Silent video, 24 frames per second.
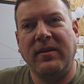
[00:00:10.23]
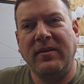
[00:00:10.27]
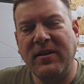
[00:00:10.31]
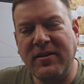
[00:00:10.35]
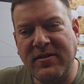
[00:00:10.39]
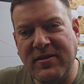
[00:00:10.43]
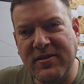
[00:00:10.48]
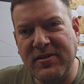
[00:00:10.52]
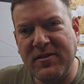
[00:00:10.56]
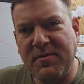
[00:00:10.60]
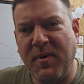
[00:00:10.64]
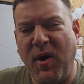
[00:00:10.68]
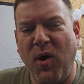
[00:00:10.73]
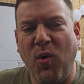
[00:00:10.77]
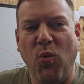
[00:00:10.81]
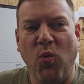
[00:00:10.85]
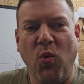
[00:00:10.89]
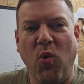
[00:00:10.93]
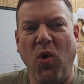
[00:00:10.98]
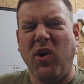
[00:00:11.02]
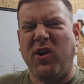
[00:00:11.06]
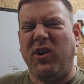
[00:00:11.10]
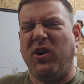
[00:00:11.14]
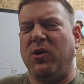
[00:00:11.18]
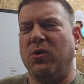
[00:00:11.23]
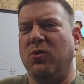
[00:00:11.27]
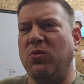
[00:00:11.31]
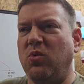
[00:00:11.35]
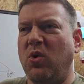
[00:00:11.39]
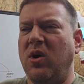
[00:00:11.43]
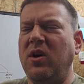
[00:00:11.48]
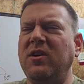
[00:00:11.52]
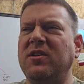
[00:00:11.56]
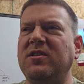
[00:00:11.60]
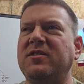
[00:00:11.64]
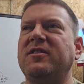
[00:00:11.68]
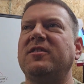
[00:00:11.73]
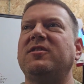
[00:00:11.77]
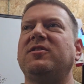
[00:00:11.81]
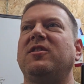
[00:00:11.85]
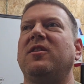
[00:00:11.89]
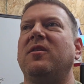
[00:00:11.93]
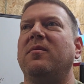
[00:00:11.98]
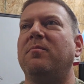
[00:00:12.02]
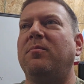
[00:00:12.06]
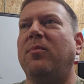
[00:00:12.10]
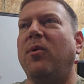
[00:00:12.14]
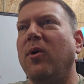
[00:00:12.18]
This is about water. Water is such
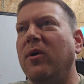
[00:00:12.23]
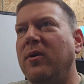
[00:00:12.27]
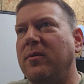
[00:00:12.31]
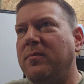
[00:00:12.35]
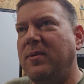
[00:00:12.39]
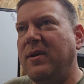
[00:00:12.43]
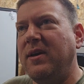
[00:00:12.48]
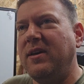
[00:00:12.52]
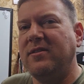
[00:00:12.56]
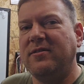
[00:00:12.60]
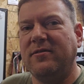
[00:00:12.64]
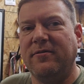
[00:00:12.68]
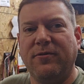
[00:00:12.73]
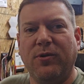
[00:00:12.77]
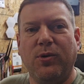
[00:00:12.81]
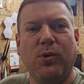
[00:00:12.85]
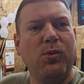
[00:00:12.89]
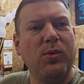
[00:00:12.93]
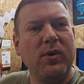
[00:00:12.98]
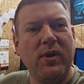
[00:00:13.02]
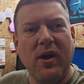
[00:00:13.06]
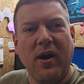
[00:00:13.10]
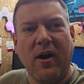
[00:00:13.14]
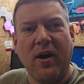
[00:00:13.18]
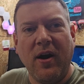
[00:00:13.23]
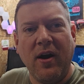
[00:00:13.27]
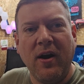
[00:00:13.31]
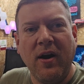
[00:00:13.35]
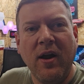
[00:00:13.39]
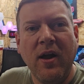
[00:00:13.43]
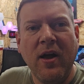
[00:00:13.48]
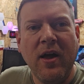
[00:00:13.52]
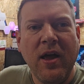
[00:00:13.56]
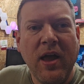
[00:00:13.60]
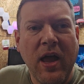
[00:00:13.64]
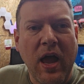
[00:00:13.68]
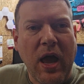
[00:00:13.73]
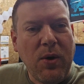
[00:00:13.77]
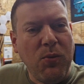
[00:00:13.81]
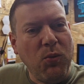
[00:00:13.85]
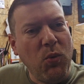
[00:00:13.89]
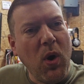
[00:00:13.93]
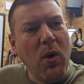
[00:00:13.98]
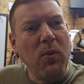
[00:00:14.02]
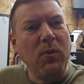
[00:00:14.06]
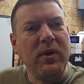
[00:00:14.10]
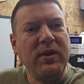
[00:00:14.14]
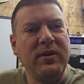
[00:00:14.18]
an important piece of who we are and
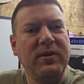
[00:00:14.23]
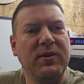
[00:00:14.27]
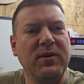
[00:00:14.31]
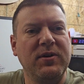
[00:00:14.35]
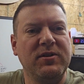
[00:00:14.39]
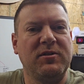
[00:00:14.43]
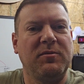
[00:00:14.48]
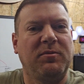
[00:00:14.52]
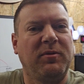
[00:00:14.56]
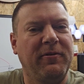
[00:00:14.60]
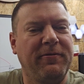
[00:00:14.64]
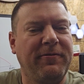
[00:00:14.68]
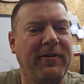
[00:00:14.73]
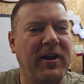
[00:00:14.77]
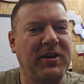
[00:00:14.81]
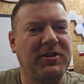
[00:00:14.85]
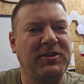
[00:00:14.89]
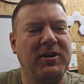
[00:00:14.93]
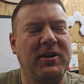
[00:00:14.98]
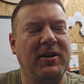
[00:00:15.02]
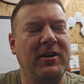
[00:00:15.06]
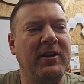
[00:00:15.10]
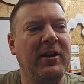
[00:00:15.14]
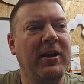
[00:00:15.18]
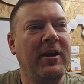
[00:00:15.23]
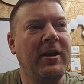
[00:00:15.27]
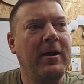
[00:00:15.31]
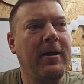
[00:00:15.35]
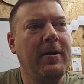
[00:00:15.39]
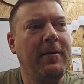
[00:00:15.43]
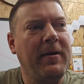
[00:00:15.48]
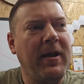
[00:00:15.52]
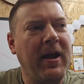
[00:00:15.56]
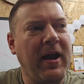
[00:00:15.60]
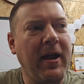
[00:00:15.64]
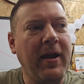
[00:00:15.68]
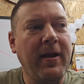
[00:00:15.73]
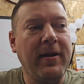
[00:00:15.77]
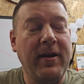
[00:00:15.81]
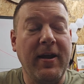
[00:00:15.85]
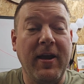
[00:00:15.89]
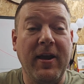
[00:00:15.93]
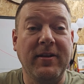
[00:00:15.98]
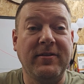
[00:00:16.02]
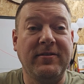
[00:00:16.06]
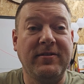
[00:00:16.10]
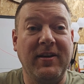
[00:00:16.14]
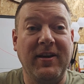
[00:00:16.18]
what we do as a profession, and
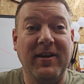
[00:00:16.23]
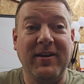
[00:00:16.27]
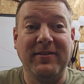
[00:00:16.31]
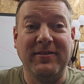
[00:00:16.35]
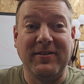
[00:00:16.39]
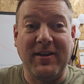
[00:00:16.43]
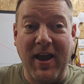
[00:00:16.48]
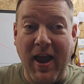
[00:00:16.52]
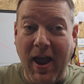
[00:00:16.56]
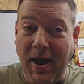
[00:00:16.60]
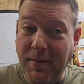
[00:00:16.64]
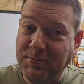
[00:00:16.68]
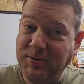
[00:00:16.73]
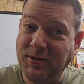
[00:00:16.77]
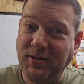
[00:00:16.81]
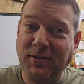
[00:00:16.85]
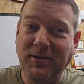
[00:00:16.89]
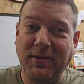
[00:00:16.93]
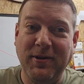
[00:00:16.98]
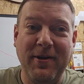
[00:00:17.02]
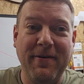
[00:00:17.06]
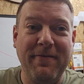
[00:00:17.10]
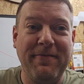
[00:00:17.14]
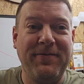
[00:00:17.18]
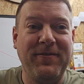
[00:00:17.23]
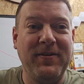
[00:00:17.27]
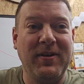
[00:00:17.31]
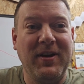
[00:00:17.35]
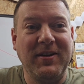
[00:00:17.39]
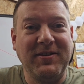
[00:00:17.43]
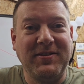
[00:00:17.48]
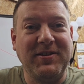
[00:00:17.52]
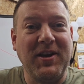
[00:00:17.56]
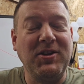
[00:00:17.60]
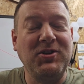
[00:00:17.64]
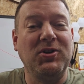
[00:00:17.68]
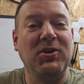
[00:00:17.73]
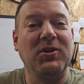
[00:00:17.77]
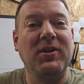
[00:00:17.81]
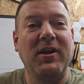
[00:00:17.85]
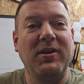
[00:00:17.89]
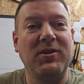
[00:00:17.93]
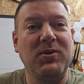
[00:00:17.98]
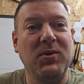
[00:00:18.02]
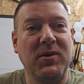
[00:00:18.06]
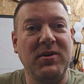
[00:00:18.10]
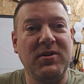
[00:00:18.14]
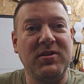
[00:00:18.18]
it's it's absolutely essential
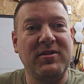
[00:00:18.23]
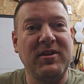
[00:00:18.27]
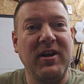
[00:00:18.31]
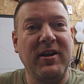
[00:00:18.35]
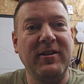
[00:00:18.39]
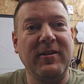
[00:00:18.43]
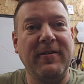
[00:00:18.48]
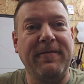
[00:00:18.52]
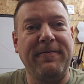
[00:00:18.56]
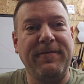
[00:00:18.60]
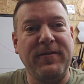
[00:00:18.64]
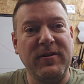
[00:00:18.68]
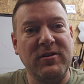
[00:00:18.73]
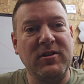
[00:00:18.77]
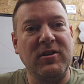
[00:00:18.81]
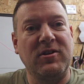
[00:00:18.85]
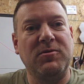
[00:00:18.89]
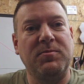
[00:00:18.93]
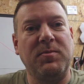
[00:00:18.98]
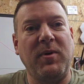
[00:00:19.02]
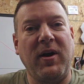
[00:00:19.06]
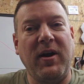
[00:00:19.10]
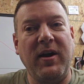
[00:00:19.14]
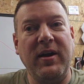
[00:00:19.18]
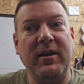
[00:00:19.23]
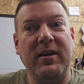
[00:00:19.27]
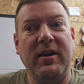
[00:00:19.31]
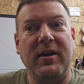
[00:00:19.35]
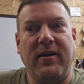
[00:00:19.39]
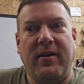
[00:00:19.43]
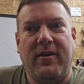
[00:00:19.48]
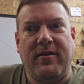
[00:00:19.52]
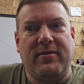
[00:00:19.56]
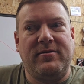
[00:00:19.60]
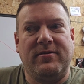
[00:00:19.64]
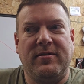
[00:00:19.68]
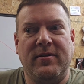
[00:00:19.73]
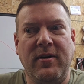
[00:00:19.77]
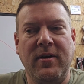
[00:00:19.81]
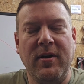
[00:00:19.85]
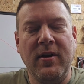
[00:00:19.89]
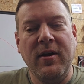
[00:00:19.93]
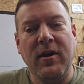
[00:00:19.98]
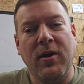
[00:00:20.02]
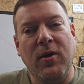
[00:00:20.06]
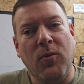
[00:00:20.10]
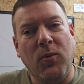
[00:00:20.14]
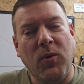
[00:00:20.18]
that you understand the physics behind it because
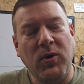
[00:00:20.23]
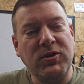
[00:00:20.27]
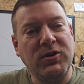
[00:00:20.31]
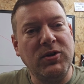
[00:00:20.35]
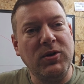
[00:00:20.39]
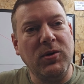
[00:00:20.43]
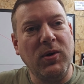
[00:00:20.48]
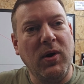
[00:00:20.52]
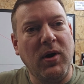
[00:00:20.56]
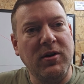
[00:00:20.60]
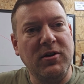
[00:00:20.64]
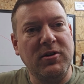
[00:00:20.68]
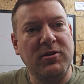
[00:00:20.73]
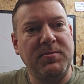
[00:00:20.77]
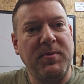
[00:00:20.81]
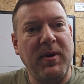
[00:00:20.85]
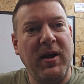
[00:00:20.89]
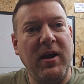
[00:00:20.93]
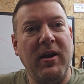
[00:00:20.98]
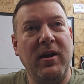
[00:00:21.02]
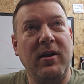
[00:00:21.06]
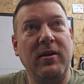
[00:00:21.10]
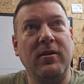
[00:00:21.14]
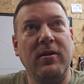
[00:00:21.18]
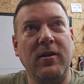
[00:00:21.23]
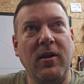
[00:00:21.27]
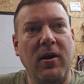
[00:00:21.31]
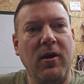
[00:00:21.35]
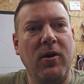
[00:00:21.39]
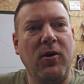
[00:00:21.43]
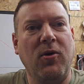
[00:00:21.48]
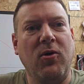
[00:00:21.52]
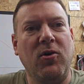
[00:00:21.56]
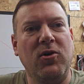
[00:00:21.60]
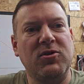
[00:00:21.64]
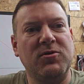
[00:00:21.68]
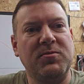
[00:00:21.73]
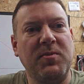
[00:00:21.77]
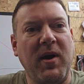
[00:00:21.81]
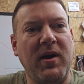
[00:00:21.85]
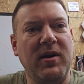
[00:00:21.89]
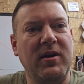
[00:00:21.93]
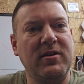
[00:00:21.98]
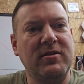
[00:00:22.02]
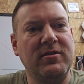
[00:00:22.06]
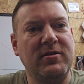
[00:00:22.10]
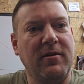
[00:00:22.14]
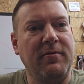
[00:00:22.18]
once you understand the
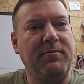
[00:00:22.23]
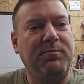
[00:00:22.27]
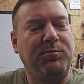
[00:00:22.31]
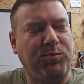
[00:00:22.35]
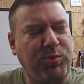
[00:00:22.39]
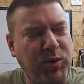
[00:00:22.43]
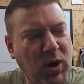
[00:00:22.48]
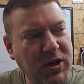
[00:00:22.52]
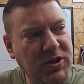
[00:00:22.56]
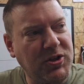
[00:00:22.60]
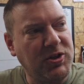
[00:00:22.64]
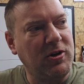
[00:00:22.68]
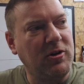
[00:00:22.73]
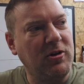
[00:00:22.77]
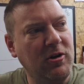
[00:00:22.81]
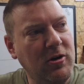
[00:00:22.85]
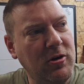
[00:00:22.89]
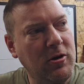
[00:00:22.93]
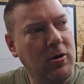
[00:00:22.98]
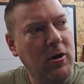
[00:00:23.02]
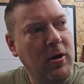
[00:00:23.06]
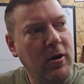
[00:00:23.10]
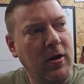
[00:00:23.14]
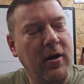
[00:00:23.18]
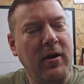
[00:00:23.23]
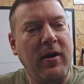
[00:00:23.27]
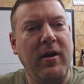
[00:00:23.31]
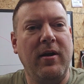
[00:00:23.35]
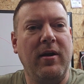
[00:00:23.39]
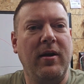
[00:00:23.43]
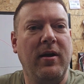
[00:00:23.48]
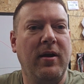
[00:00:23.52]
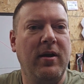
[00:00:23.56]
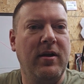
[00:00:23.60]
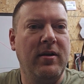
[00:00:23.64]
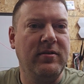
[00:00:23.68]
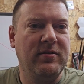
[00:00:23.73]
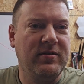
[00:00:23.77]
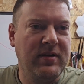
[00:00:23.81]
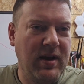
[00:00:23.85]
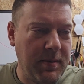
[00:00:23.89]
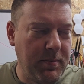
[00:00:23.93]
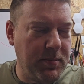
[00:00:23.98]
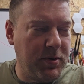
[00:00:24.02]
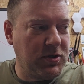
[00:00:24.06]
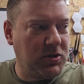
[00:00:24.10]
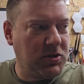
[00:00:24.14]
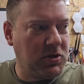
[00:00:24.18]
correspondence of pressure and
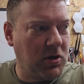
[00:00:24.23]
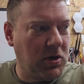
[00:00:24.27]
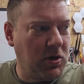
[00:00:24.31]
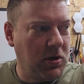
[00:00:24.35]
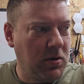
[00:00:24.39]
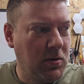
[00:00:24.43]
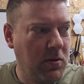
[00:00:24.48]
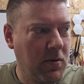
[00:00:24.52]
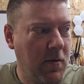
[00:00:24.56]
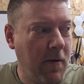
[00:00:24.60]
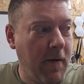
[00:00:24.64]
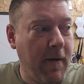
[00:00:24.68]
temperature,